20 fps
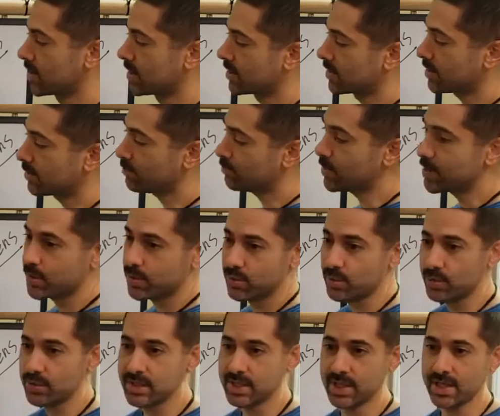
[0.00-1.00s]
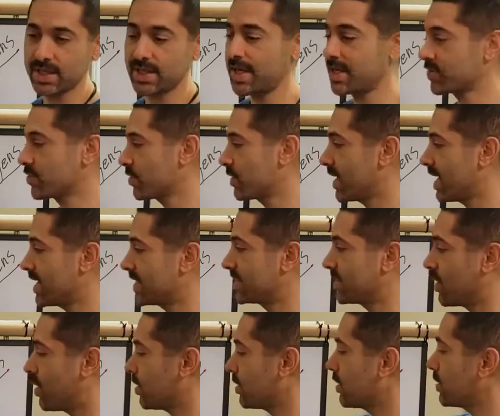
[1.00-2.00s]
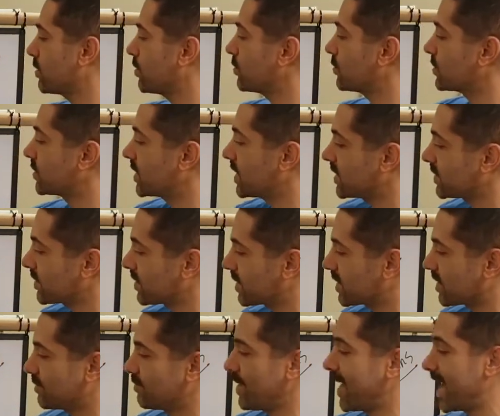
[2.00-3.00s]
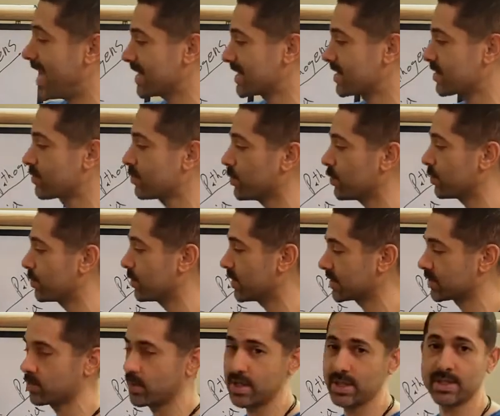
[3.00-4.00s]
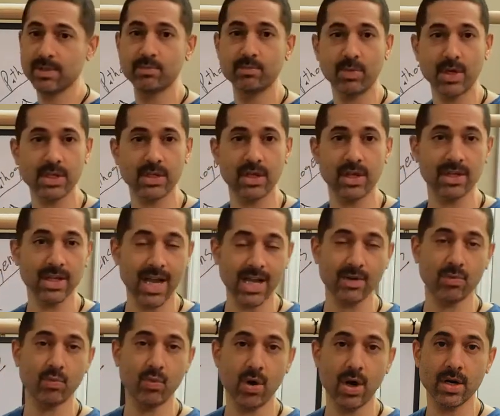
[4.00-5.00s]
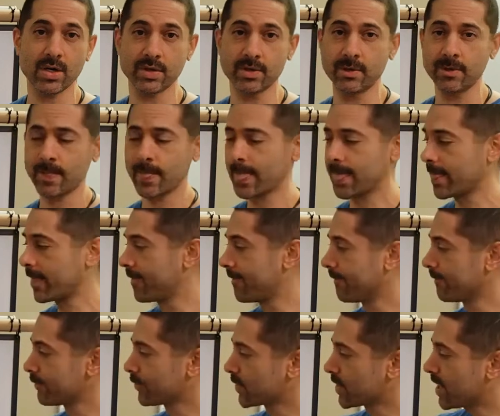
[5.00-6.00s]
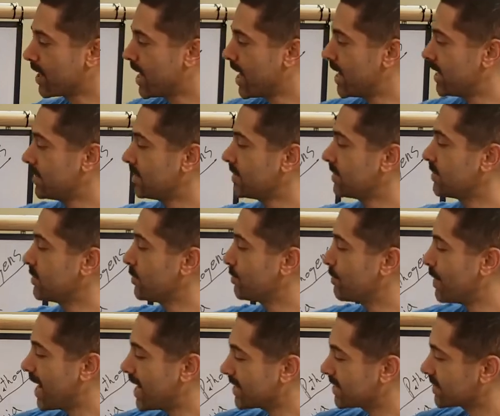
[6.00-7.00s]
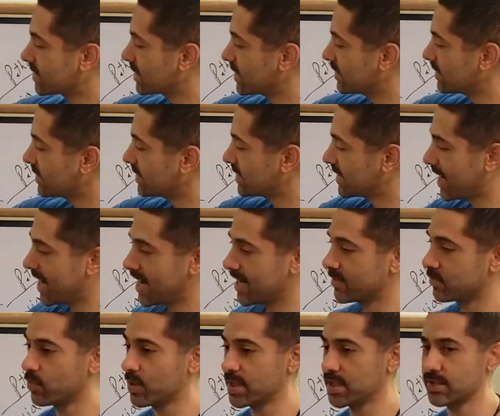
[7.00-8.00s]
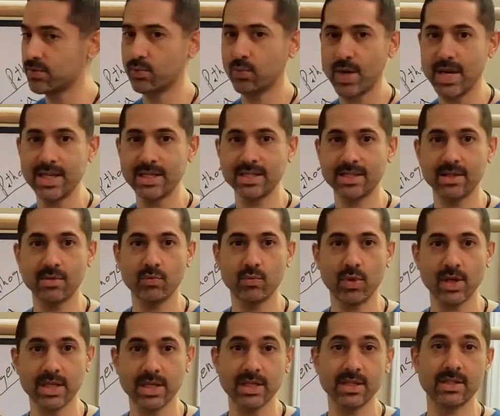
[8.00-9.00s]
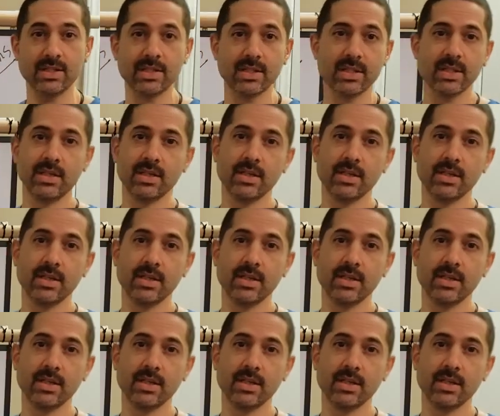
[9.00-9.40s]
the minerals and electrolytes. All of those things are going to pass through, as well as a lot of water. And your body's going to decide what is waste and what is